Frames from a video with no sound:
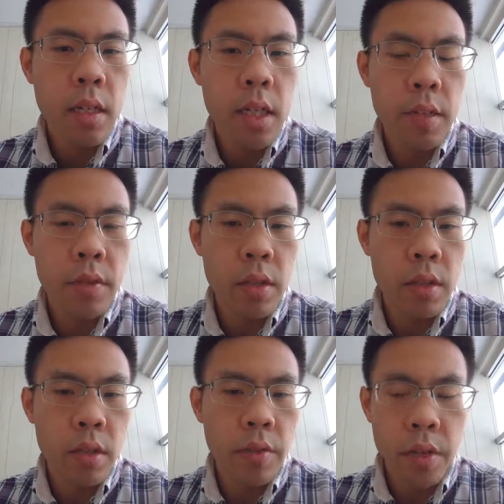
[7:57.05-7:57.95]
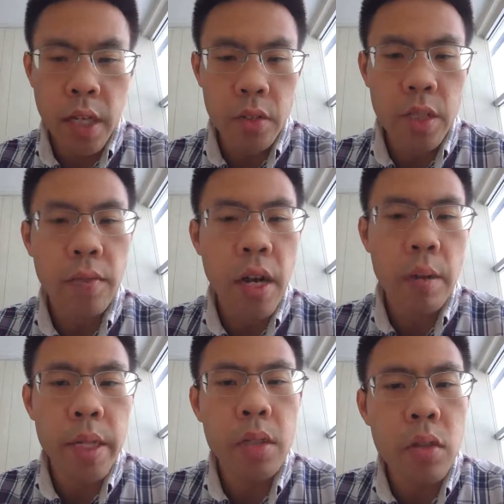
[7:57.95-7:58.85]
uh, even if you're not using
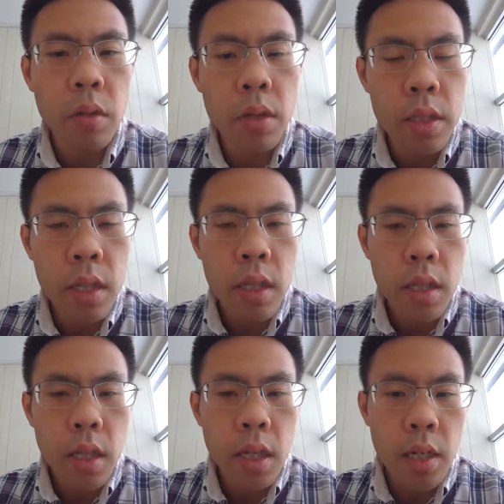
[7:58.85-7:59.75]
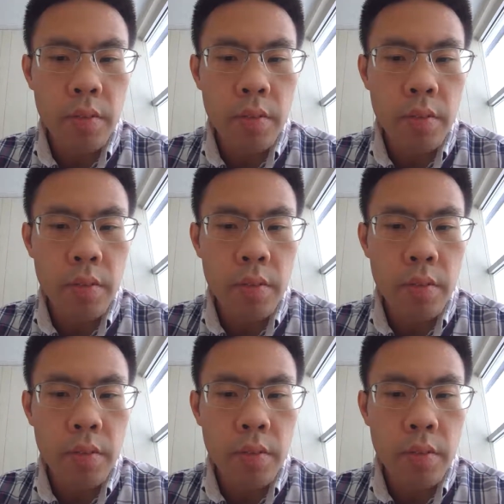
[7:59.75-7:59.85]
Firebase tools? uh,